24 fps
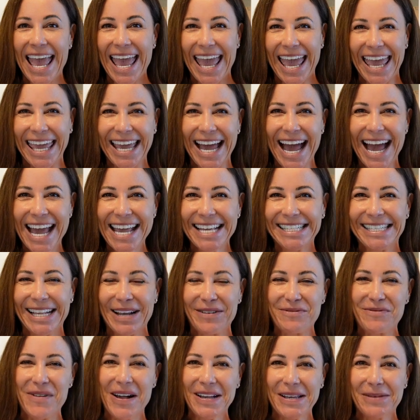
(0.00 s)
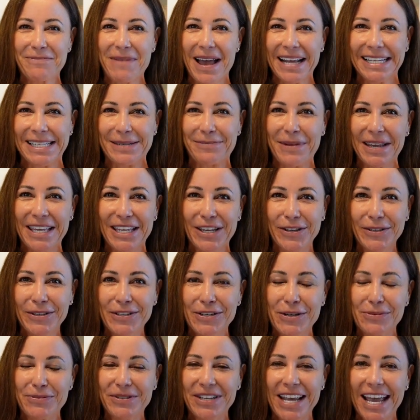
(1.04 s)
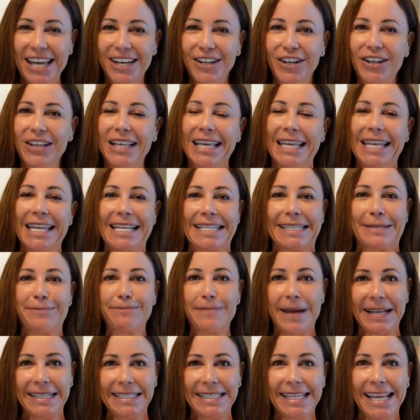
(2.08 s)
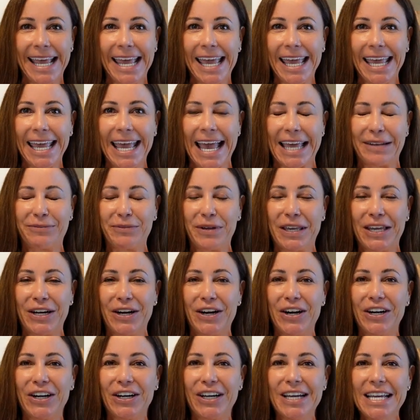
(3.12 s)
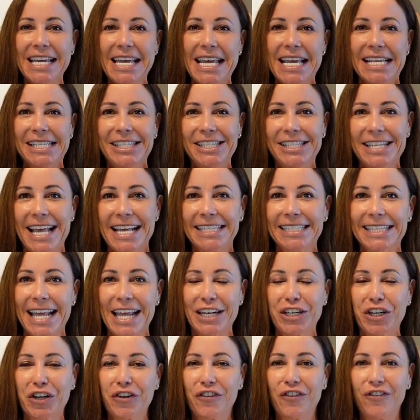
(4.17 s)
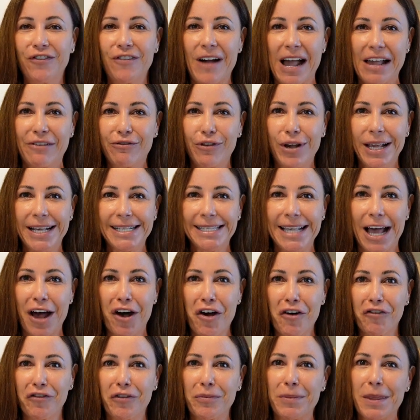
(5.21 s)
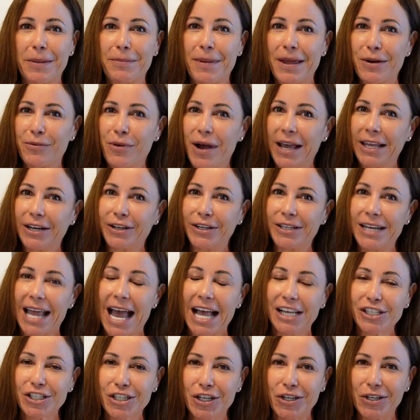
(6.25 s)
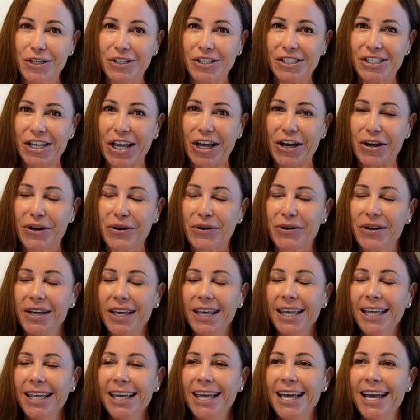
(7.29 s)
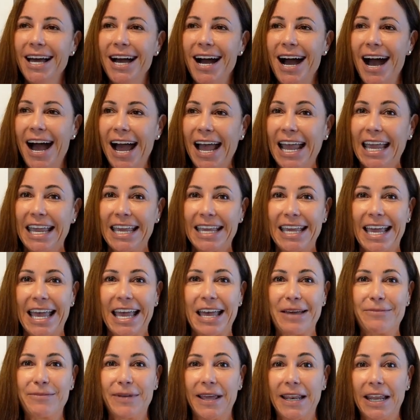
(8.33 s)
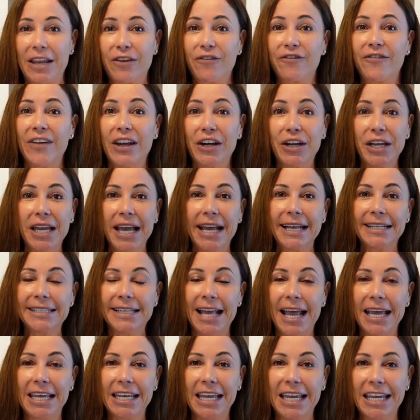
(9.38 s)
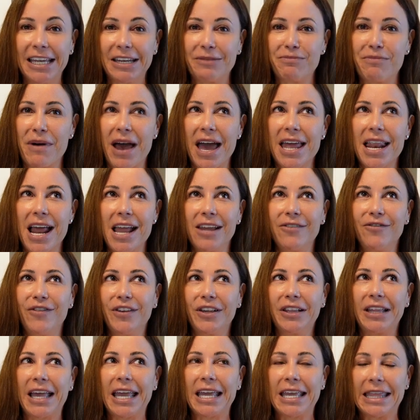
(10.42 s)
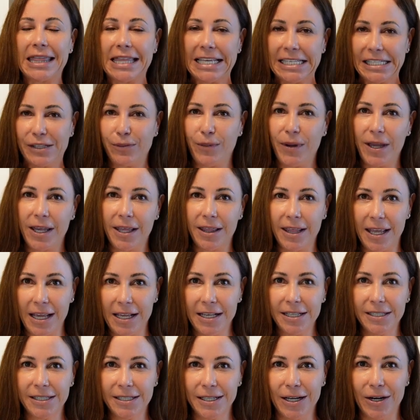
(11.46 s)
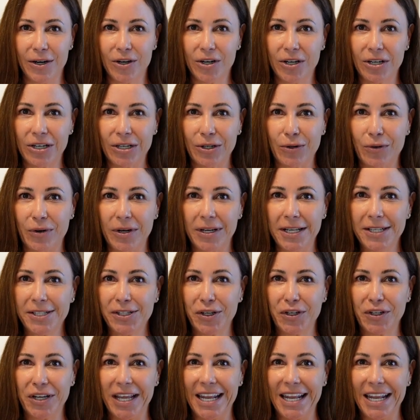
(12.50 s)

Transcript: Hey guys, welcome back to my YouTube channel. It is Monday and we are just under five weeks out from the Ben Weider National Show. I am getting very excited, but I feel like this week things are going to start